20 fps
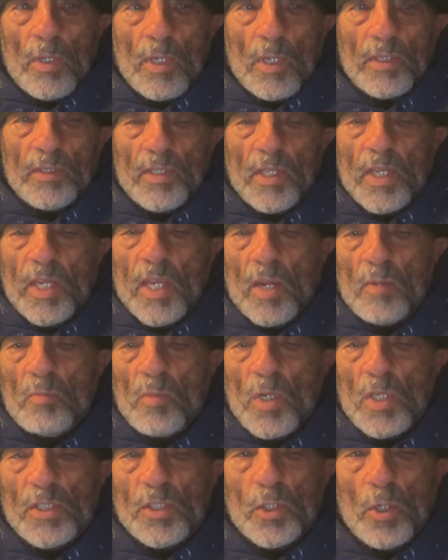and the
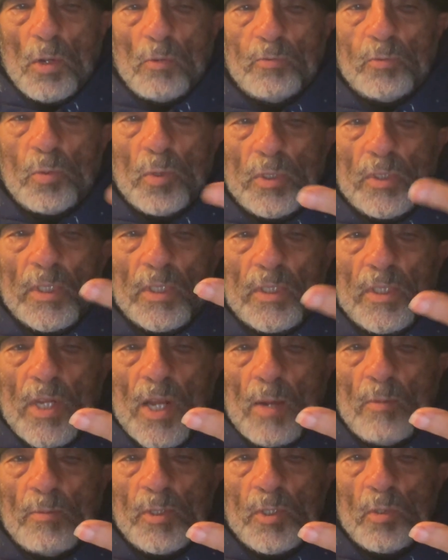camera software that
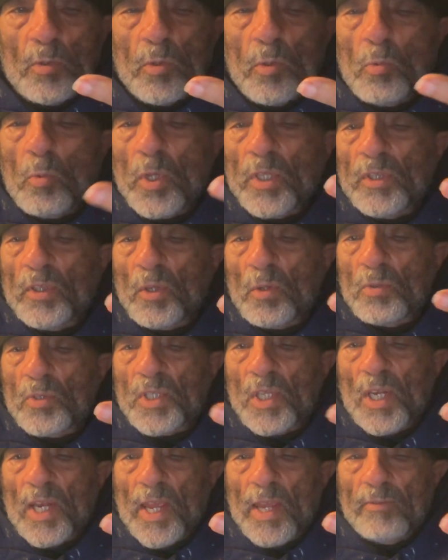comes with
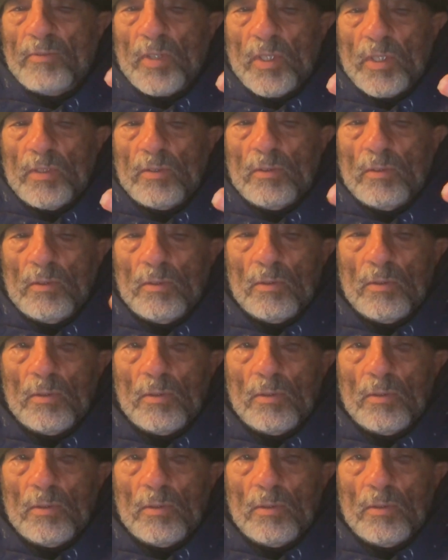Windows 11.